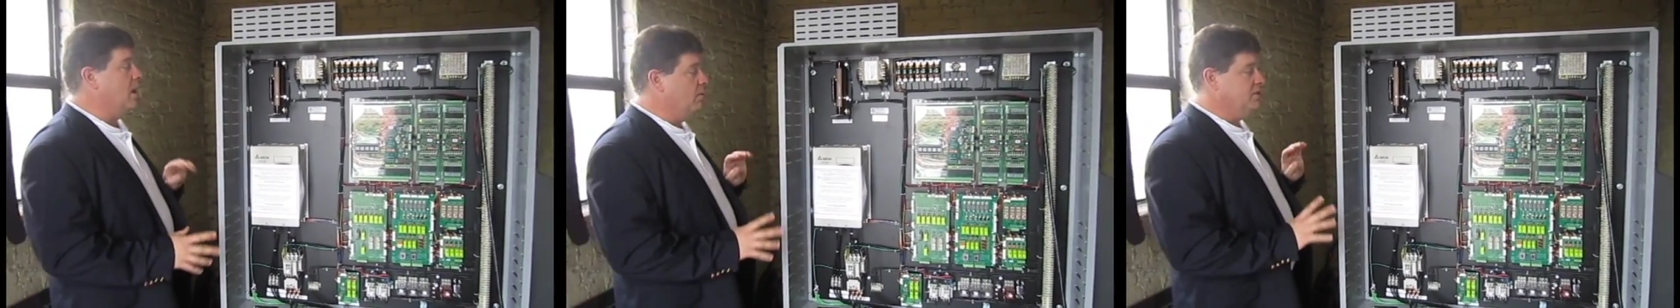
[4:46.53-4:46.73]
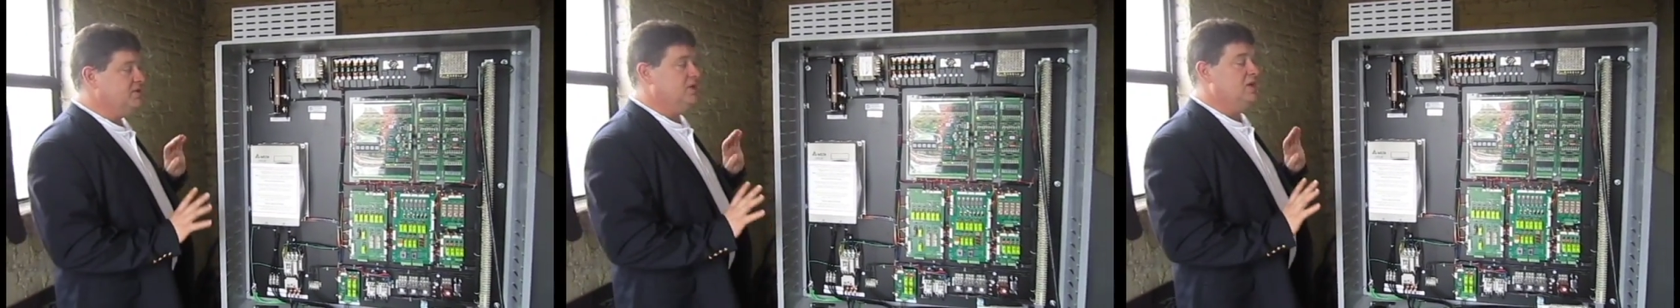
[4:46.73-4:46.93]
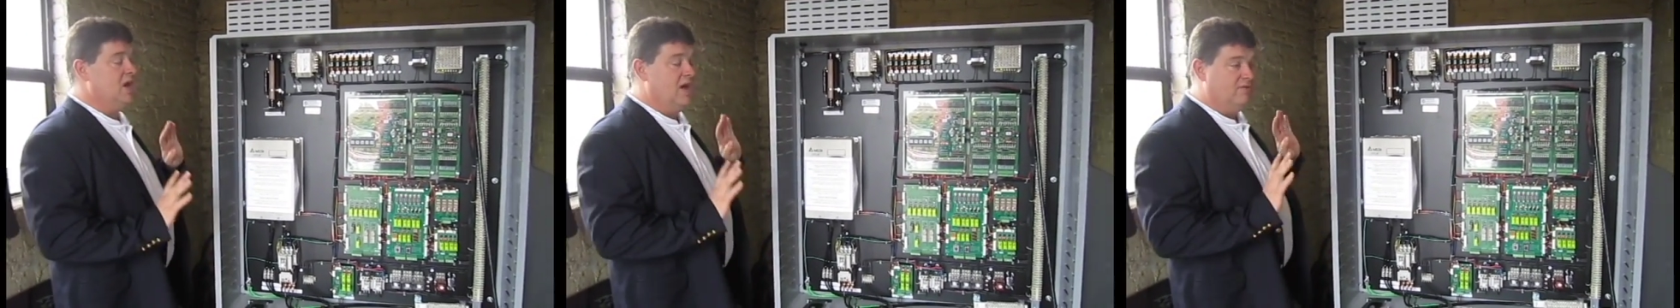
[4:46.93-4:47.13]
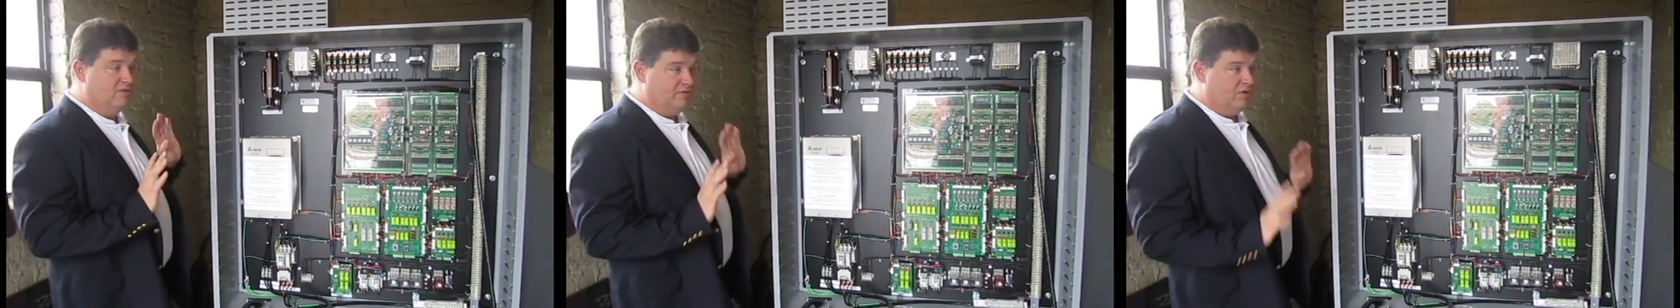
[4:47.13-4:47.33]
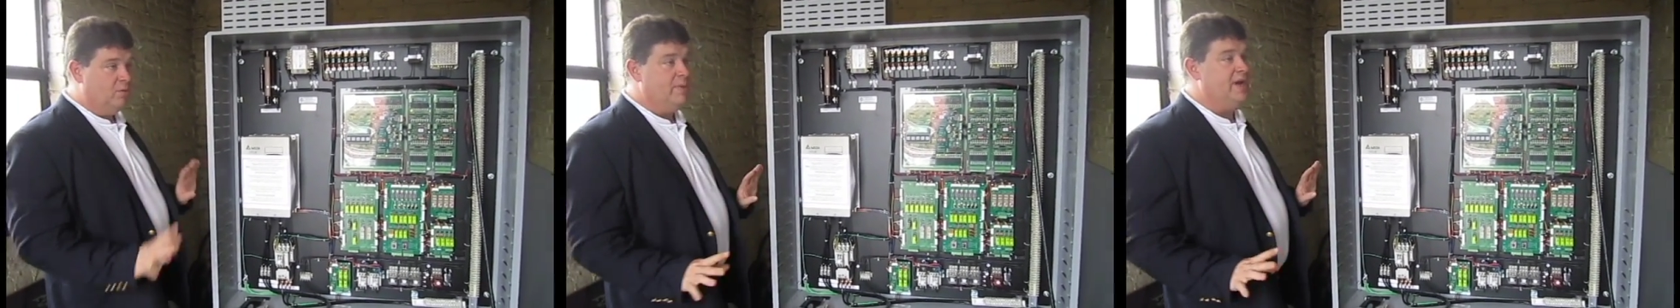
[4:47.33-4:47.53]
I would say you have a
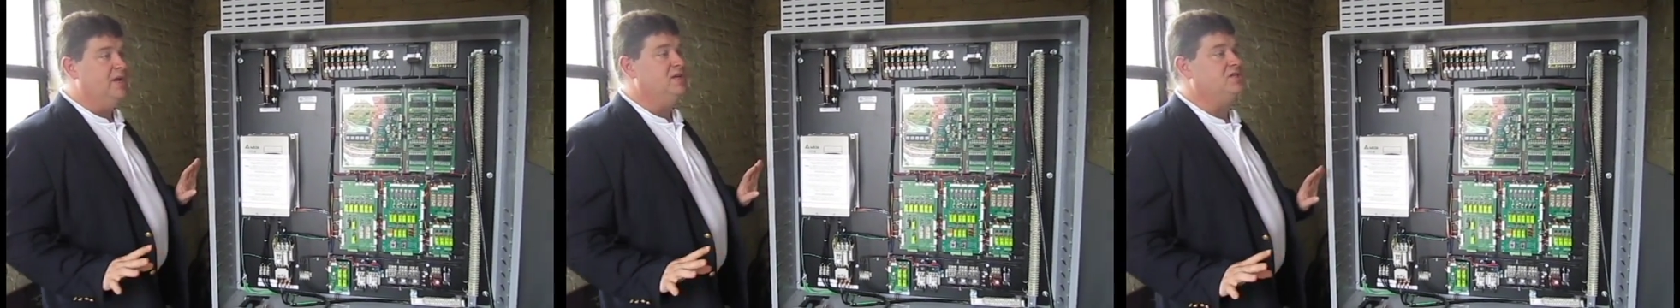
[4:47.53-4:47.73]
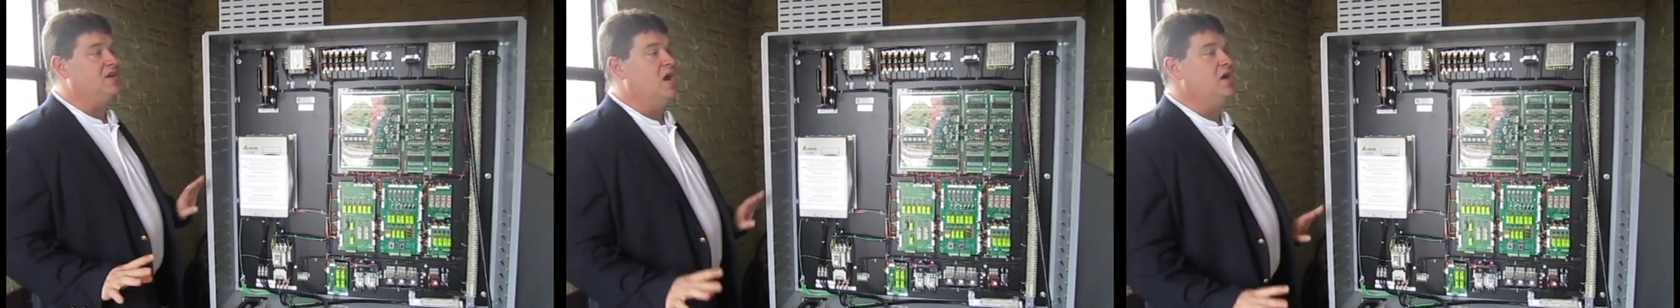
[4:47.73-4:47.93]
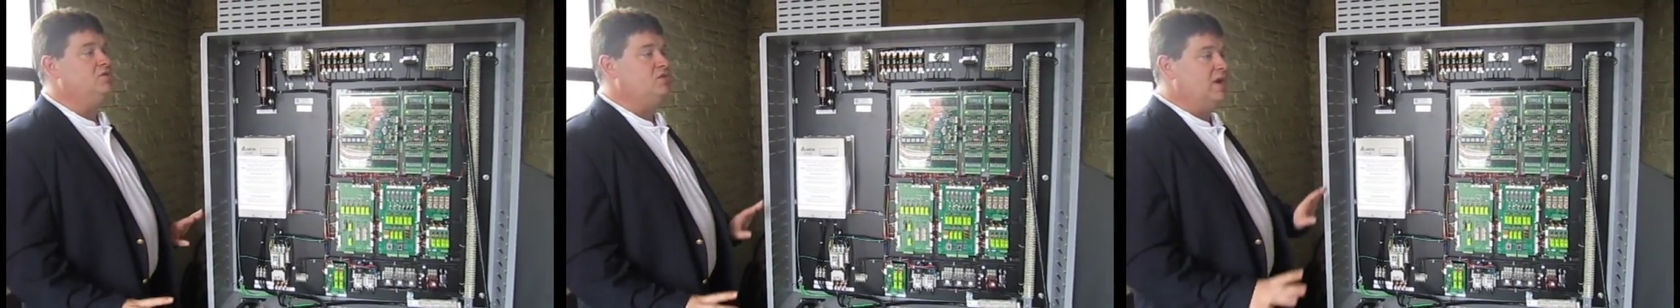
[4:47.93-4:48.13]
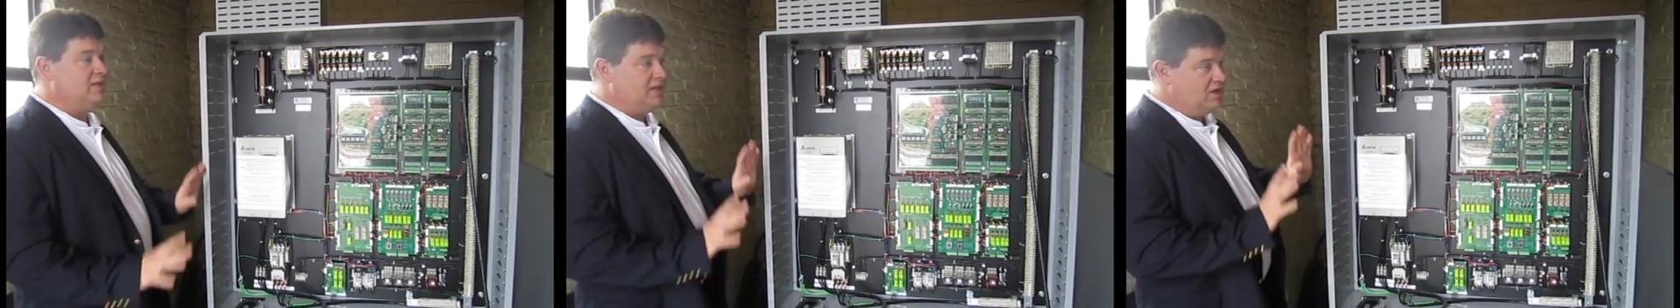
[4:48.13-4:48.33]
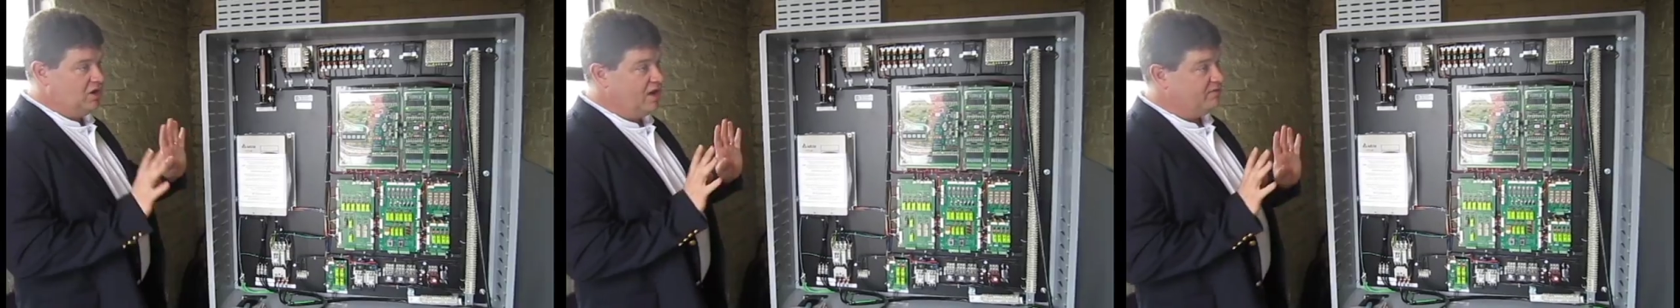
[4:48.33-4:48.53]
full maintenance
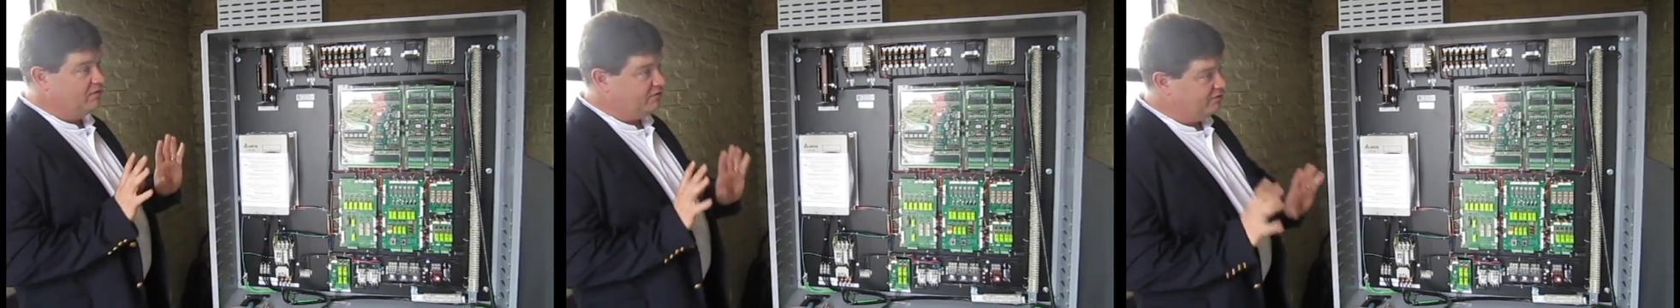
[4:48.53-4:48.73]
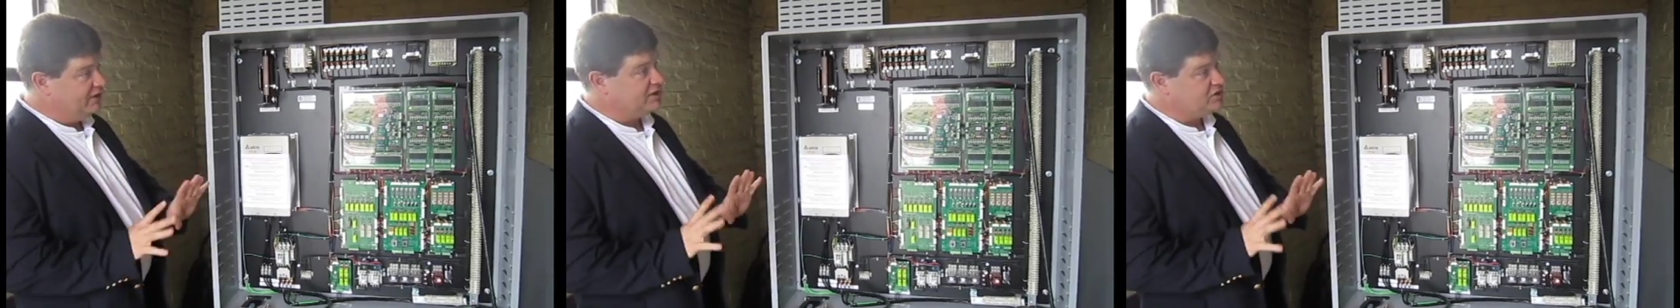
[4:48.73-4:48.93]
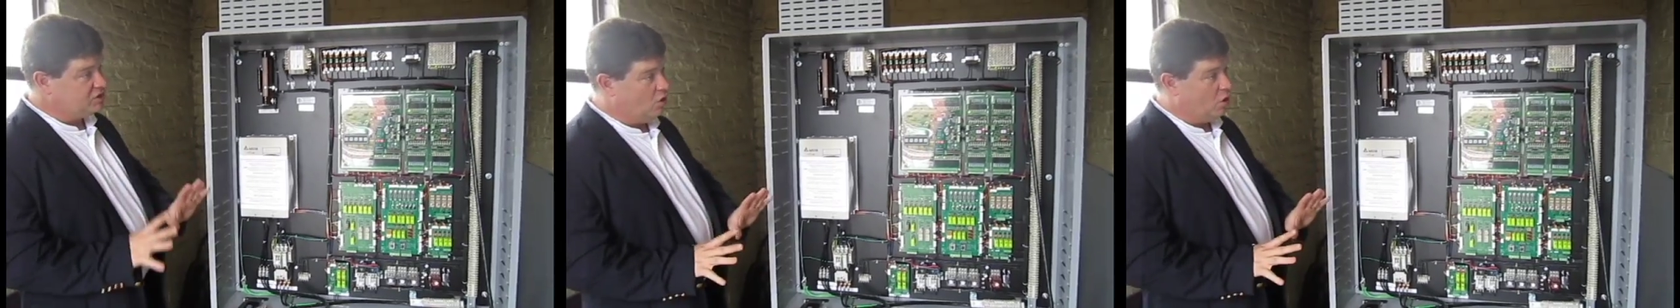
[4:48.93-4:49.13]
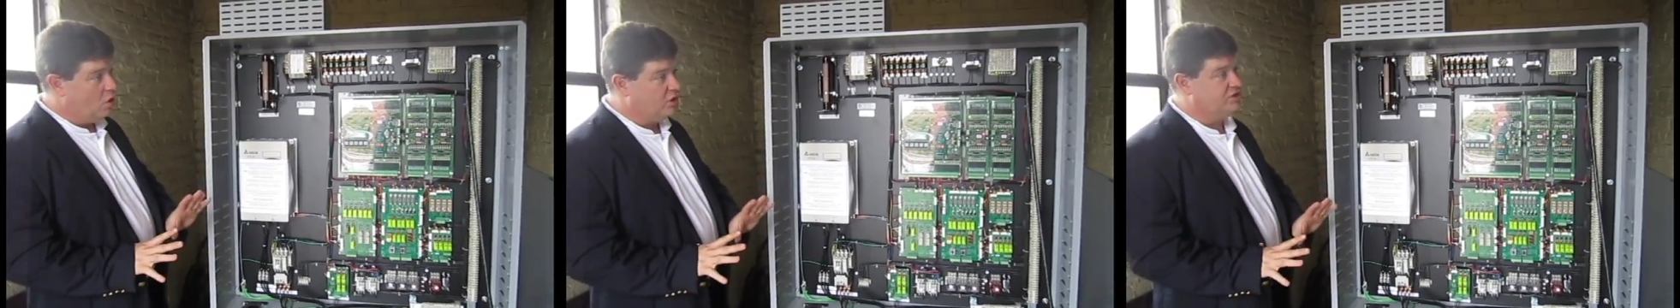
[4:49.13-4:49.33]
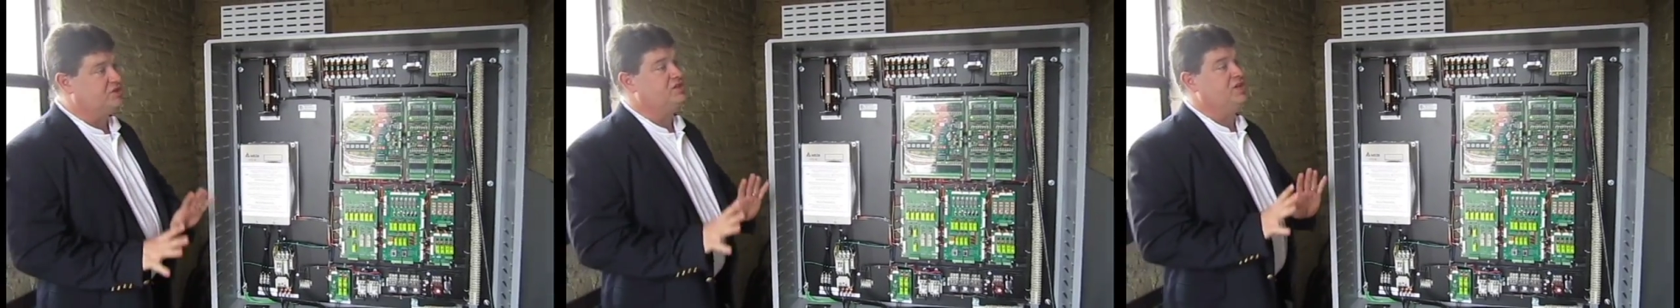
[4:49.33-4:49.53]
contract and you have a fixed
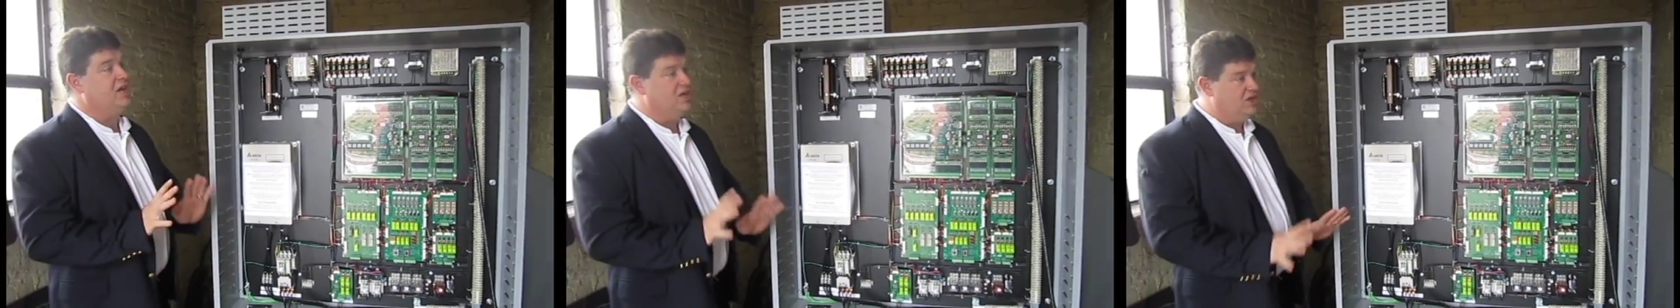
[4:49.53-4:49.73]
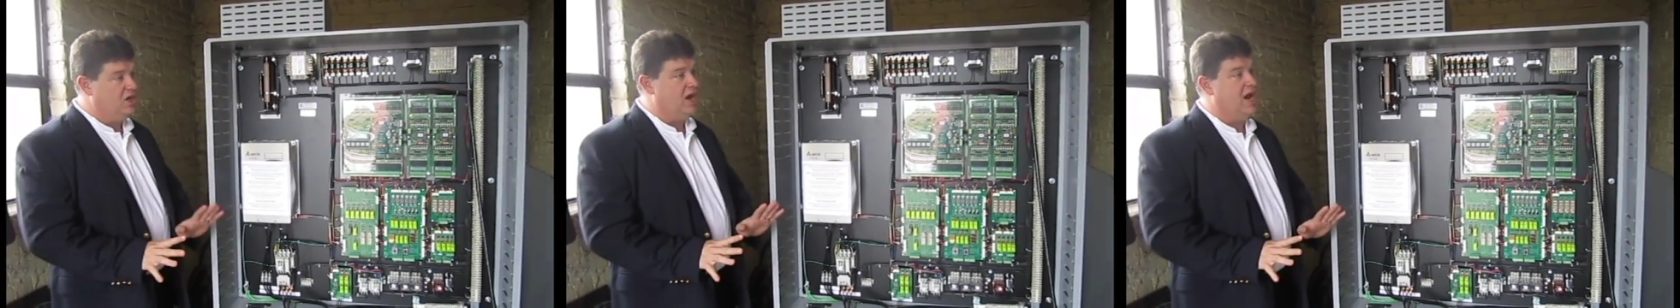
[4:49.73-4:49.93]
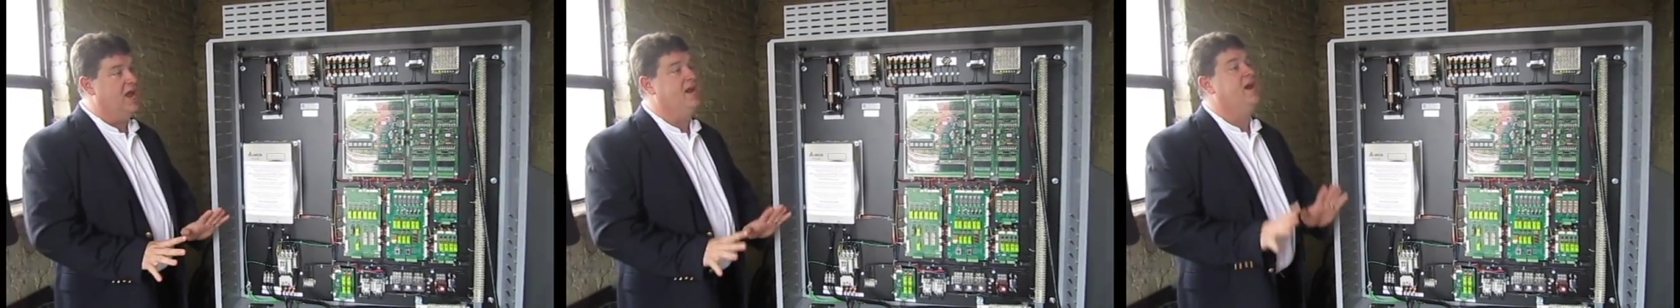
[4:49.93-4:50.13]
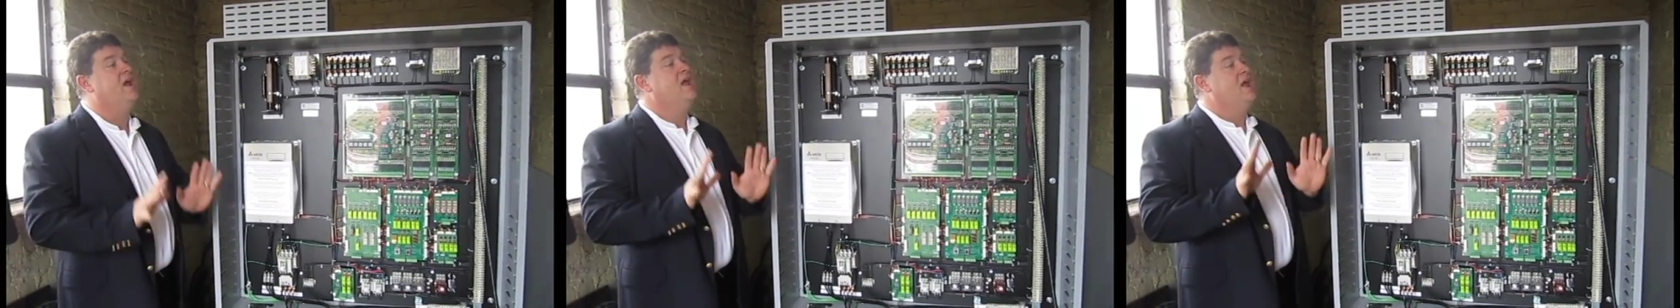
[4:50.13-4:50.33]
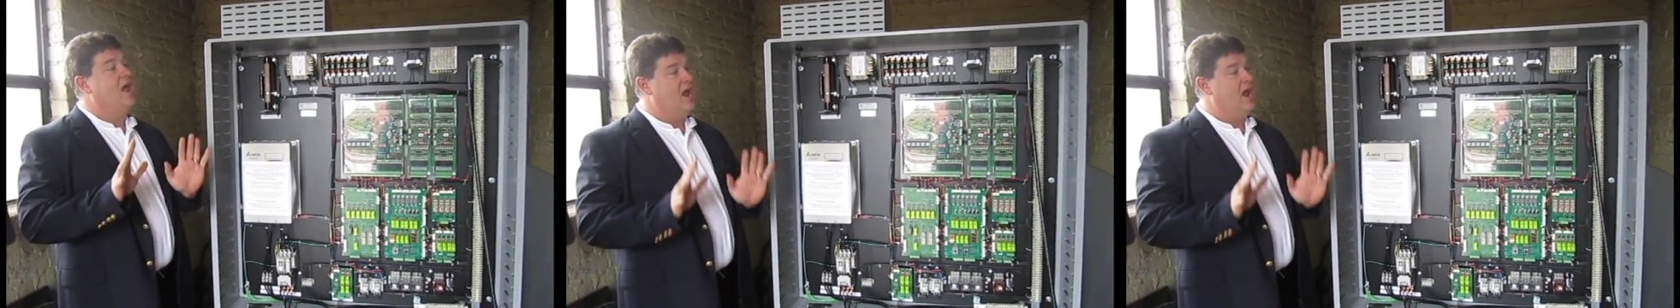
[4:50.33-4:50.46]
cost in your head